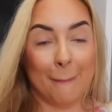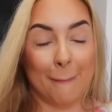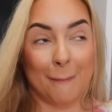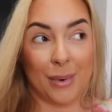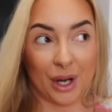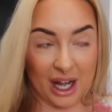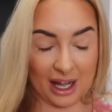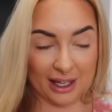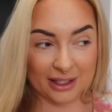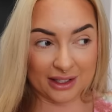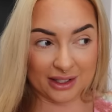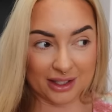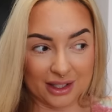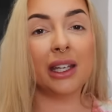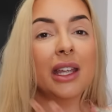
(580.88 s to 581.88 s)

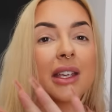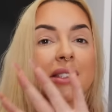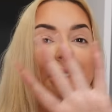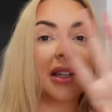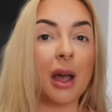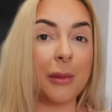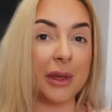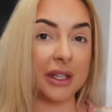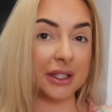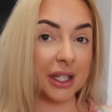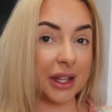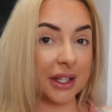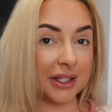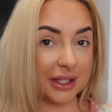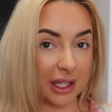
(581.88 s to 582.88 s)
but he has to come
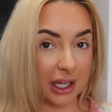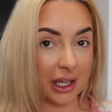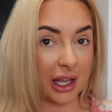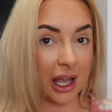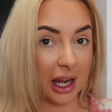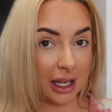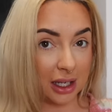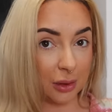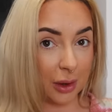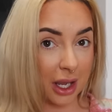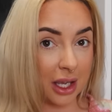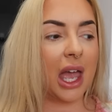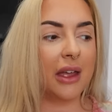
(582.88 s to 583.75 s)
into the city anyway